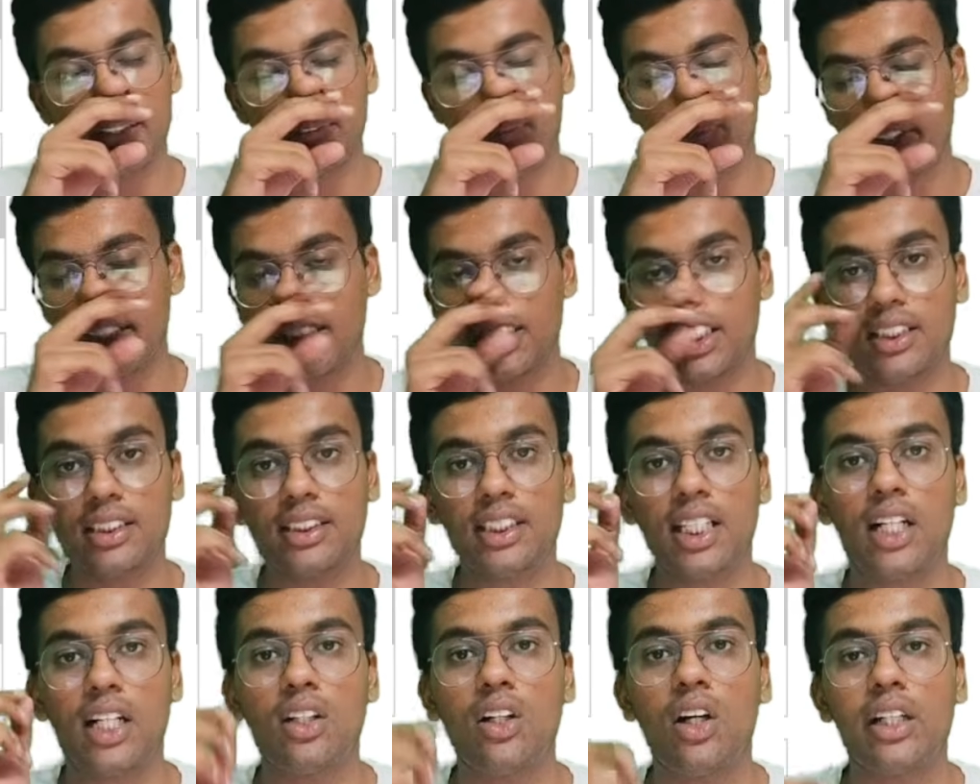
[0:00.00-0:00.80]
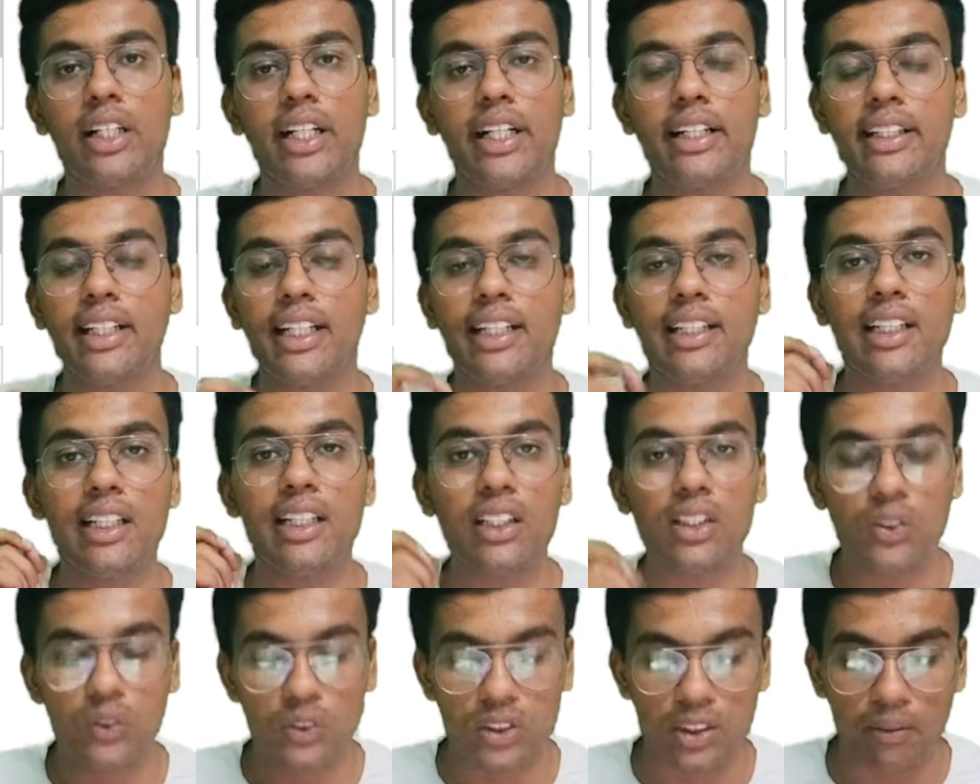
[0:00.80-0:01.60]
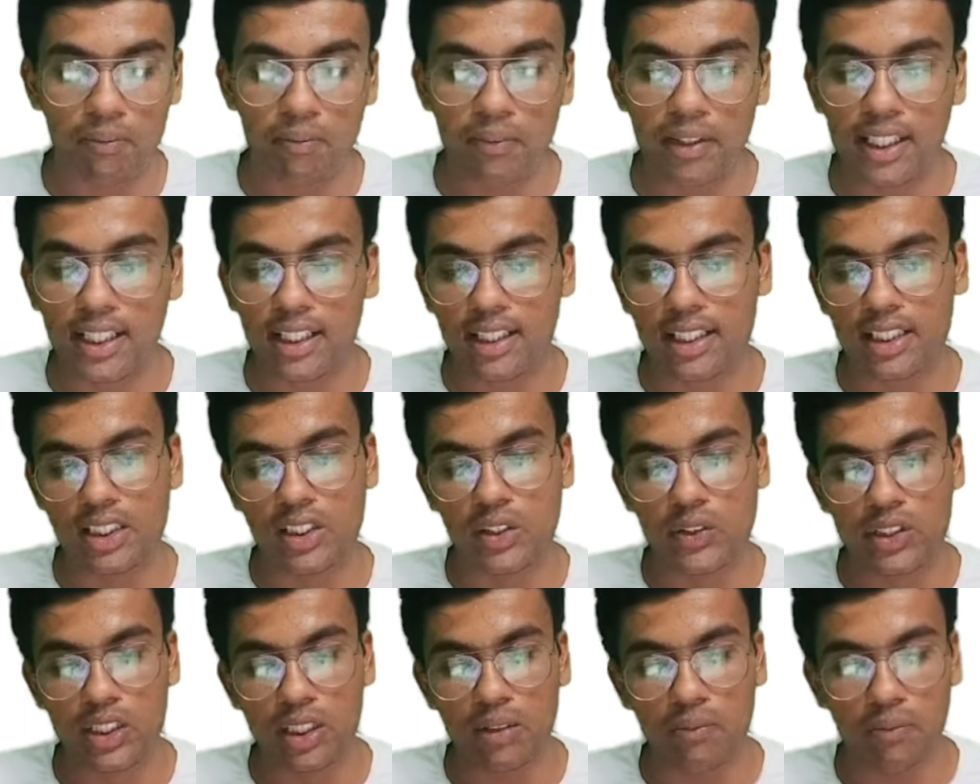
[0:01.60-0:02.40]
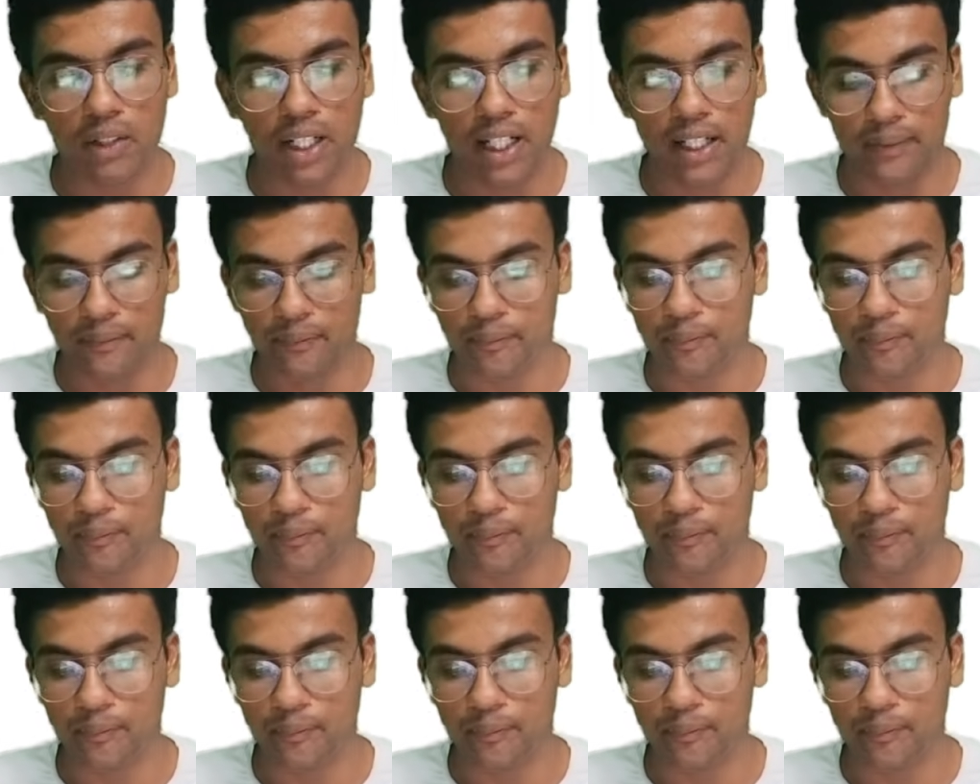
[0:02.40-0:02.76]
persons are not entitled to submit a resolution plan.